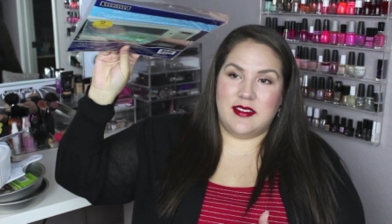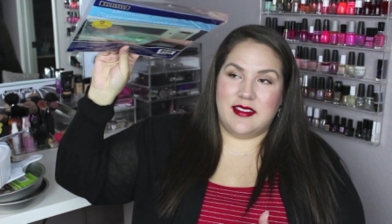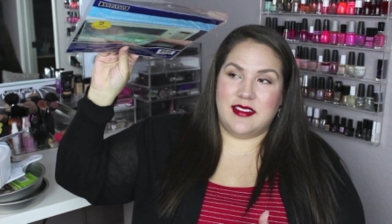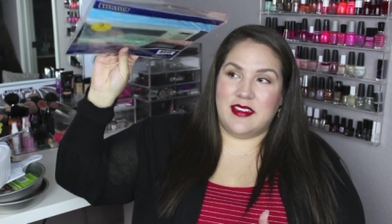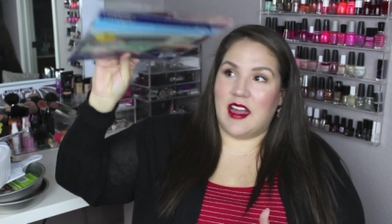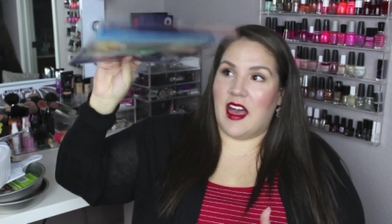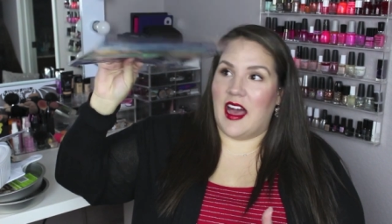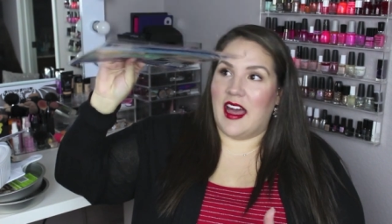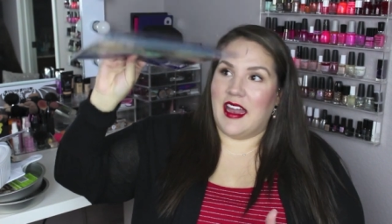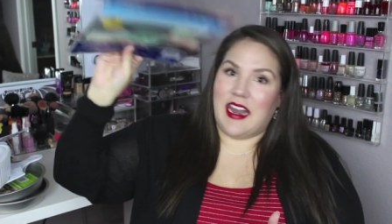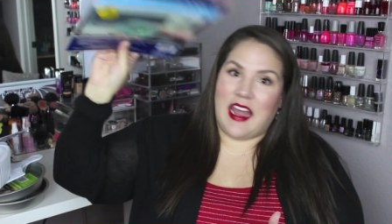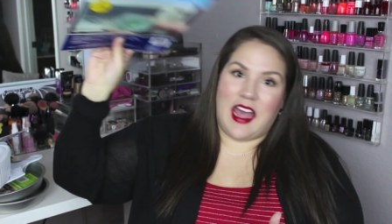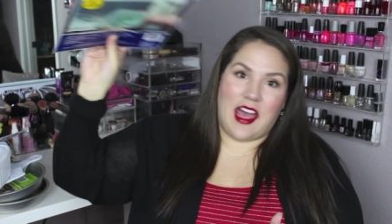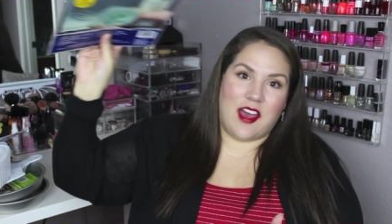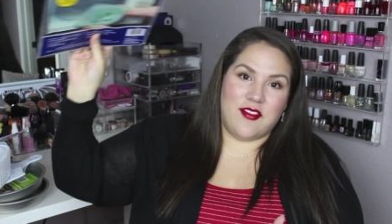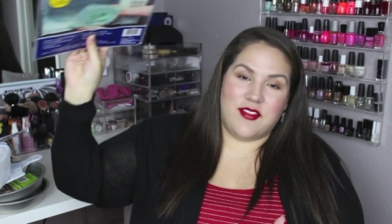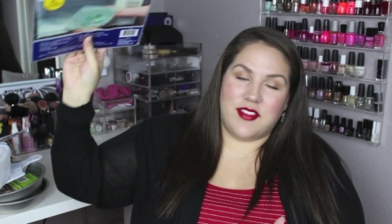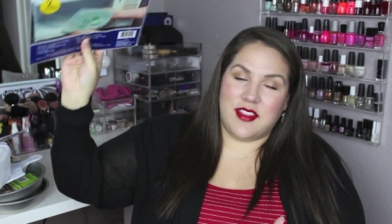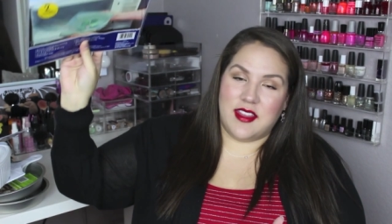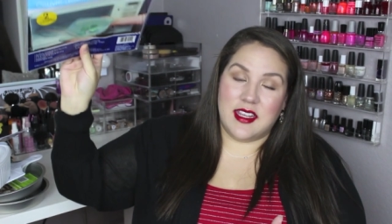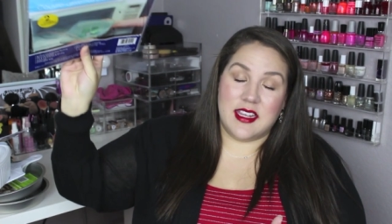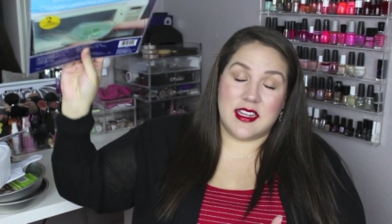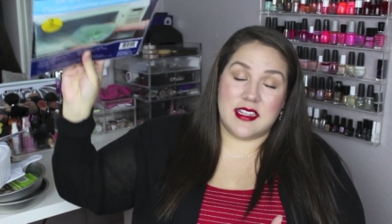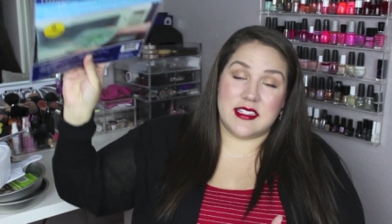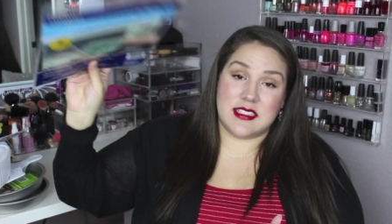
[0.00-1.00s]
not have
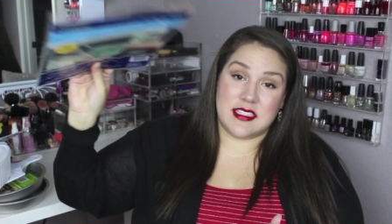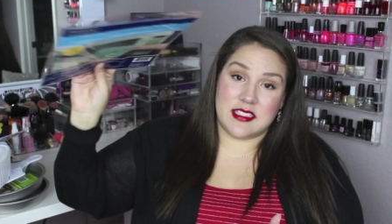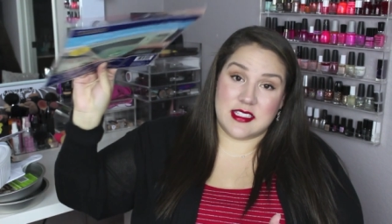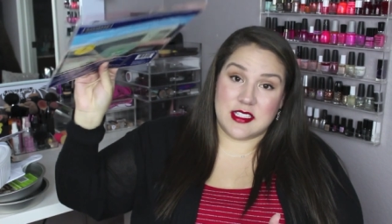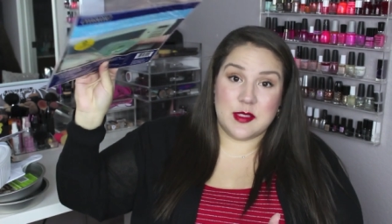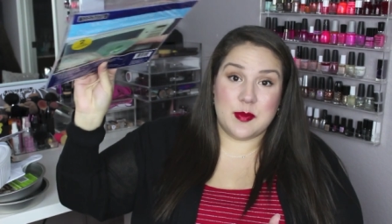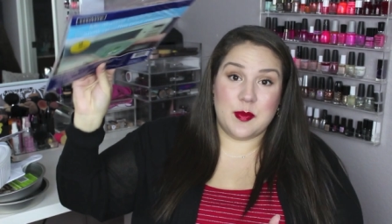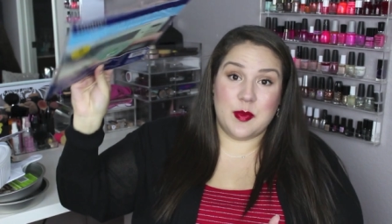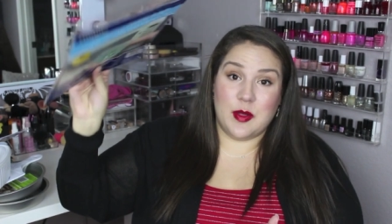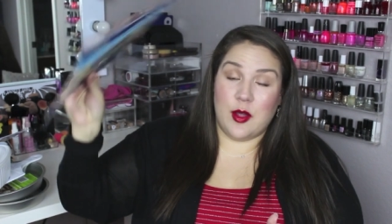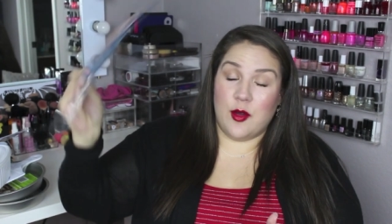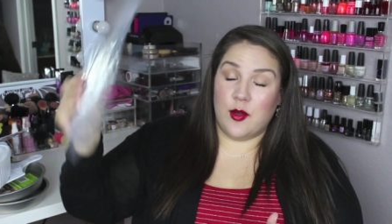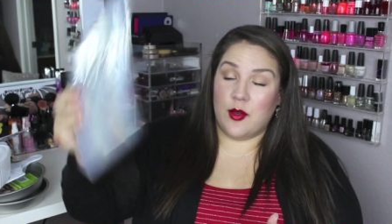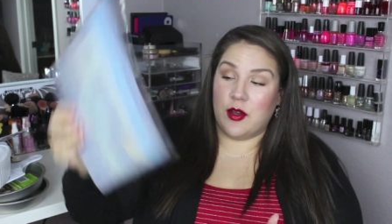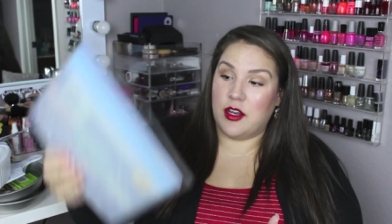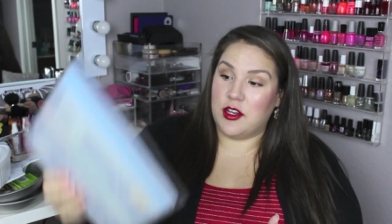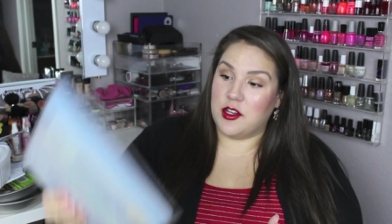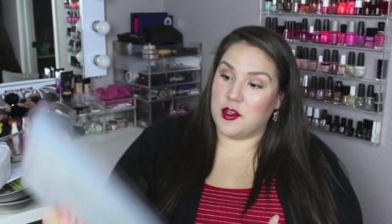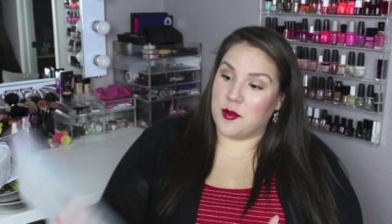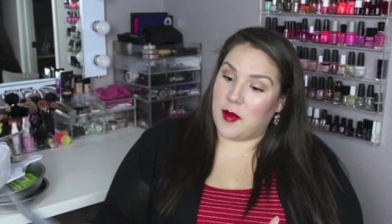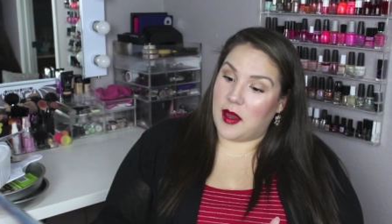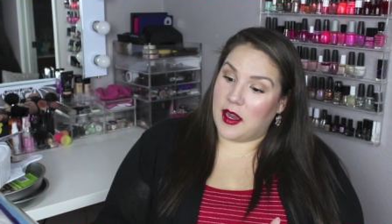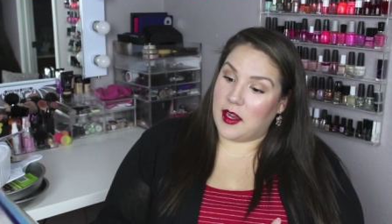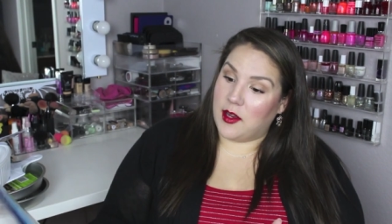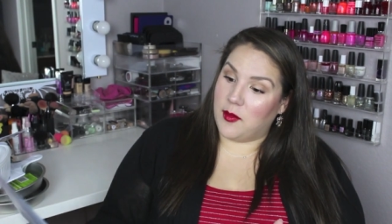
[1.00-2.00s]
things explode
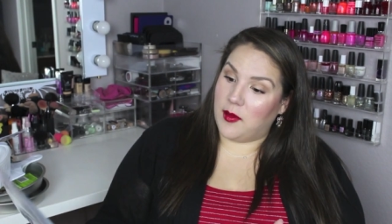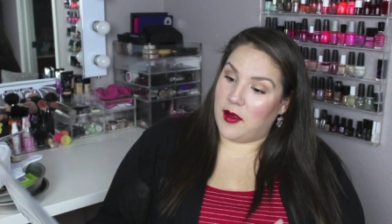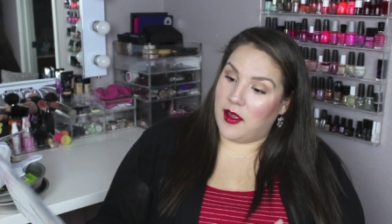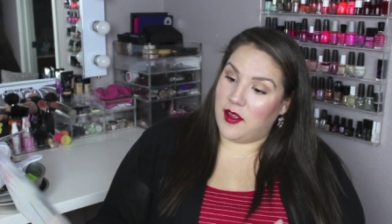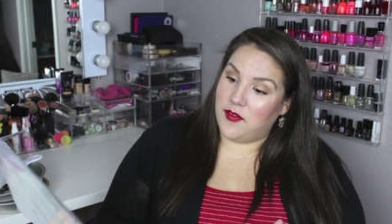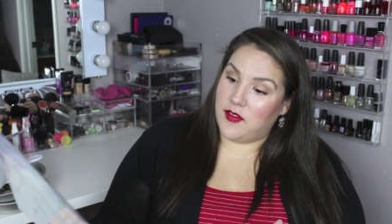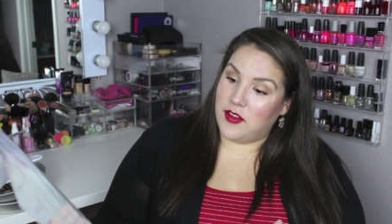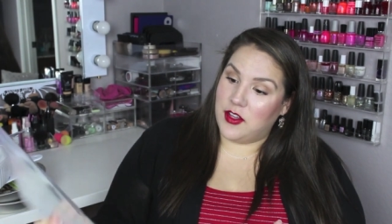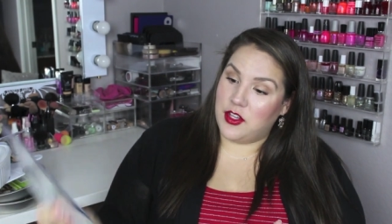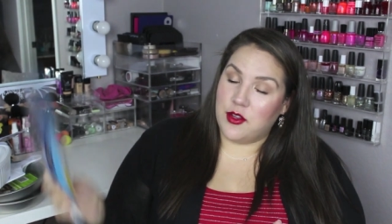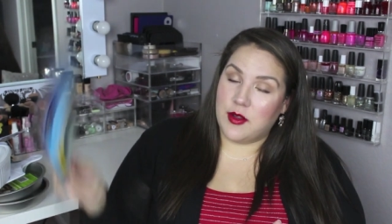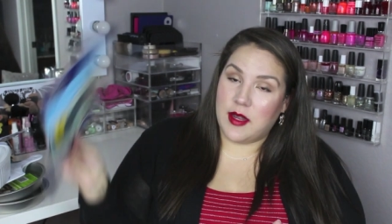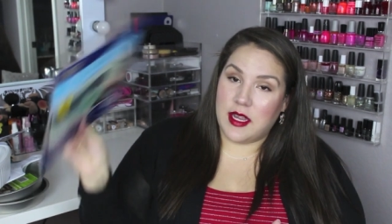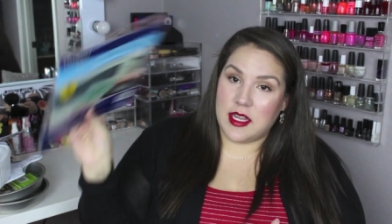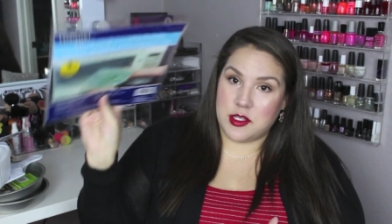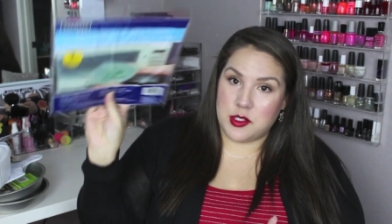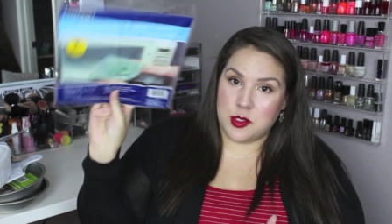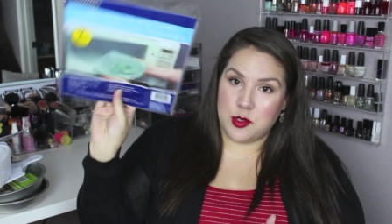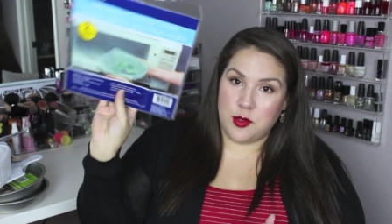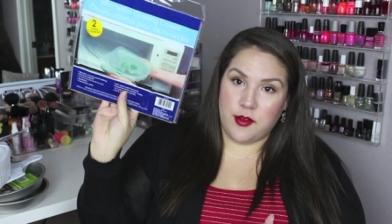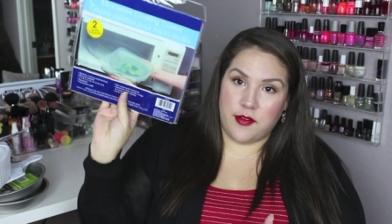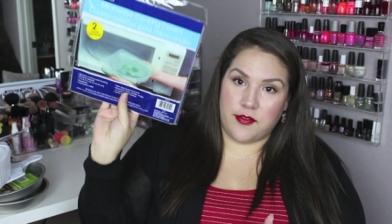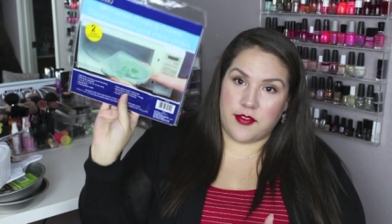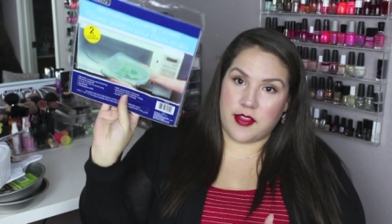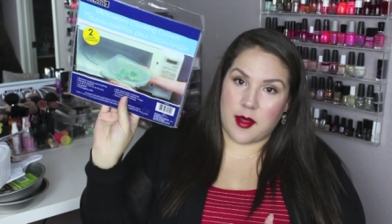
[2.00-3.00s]
in your microwave. And you get
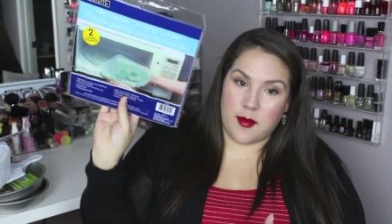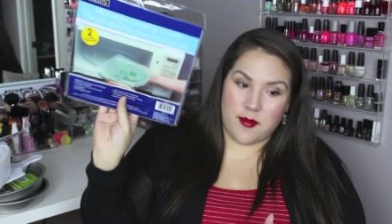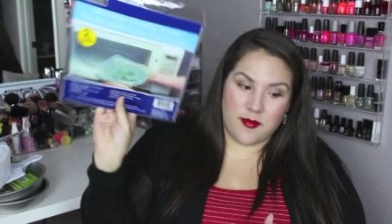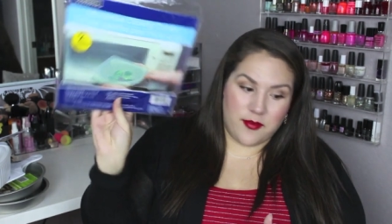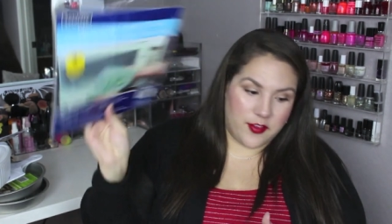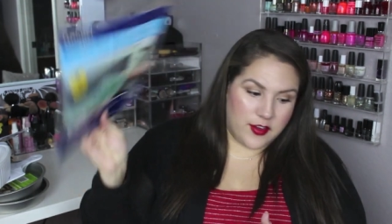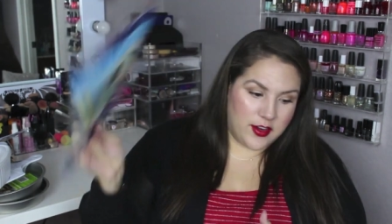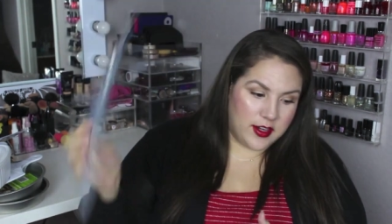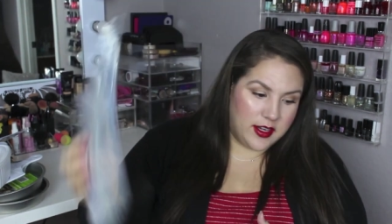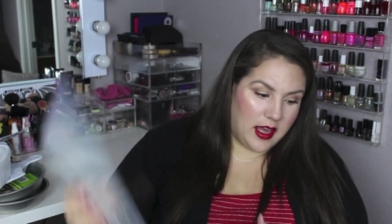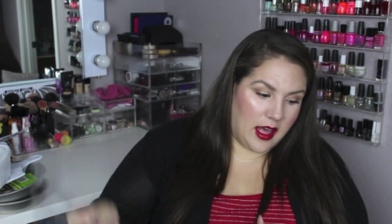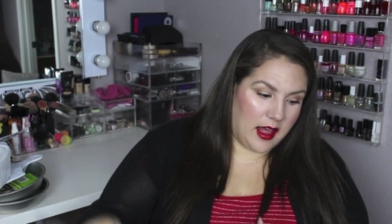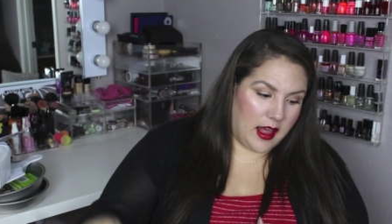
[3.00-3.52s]
two of them for a